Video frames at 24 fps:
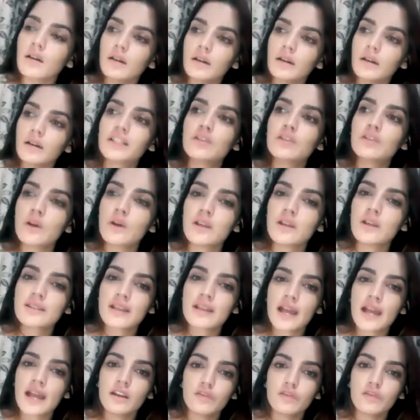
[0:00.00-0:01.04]
It was kind
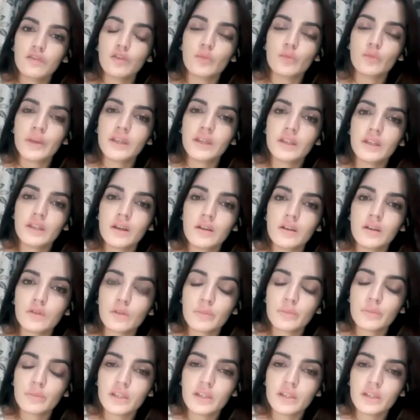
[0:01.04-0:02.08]
of woman
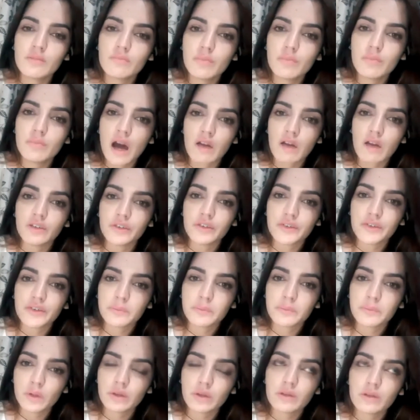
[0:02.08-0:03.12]
empowerment.
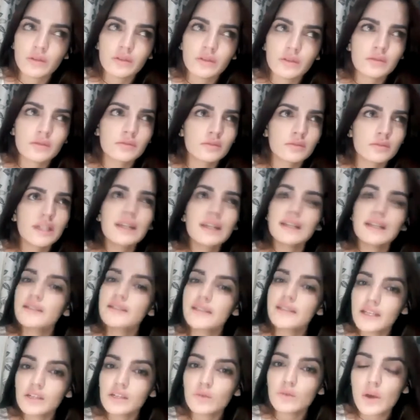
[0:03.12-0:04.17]
The content
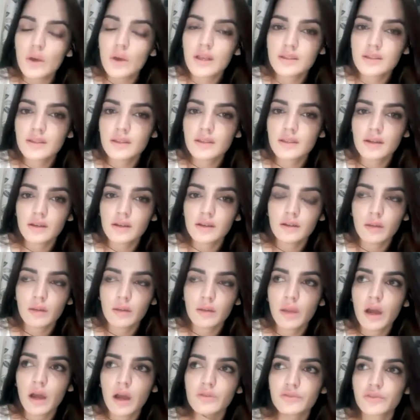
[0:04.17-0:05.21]
was
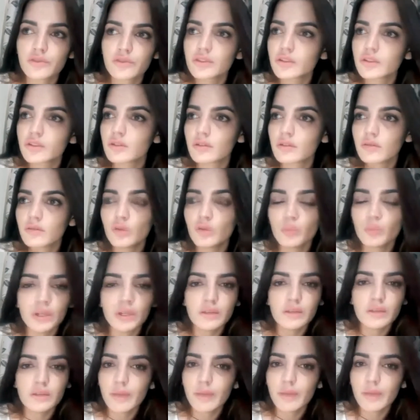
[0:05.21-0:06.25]
about women
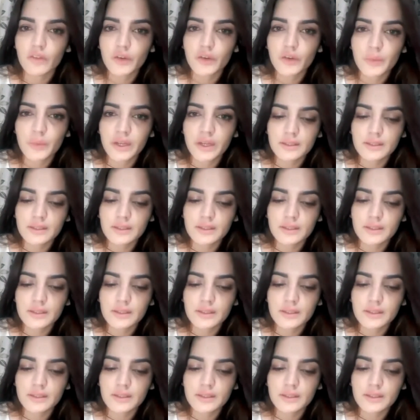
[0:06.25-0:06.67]
empowerment.